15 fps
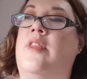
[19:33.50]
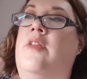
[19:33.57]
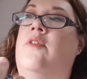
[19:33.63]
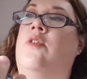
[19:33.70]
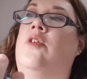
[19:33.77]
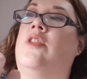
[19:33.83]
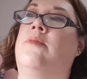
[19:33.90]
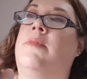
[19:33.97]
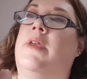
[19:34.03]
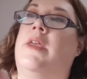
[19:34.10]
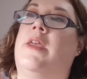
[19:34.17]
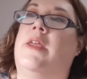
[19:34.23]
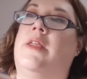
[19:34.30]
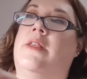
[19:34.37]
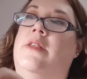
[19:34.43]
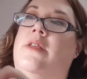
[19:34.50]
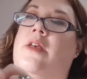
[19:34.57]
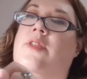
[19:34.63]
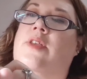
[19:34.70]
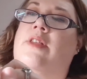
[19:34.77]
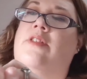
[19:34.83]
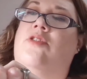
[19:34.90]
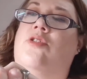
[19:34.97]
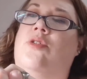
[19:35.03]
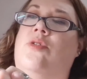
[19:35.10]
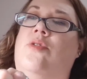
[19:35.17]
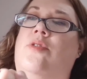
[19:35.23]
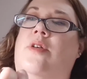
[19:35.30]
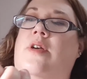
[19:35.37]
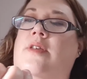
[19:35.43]
and you've got them in, I think,
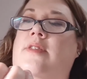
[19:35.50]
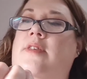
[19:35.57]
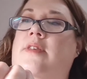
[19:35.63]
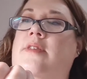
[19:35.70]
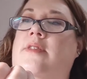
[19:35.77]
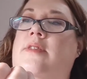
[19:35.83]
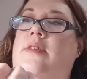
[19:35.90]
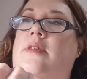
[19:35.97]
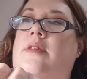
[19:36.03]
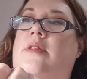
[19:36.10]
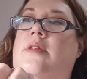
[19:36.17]
2 sizes.